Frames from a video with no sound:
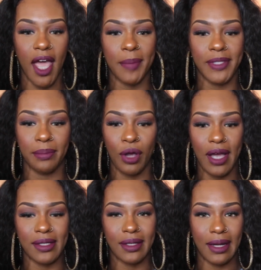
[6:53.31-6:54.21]
I'm
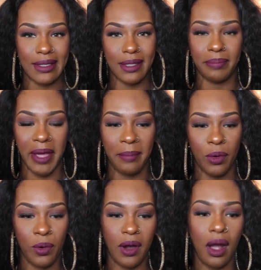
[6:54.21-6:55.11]
surprised that I didn't buy
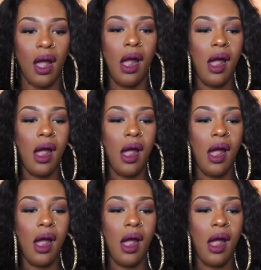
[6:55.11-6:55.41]
more,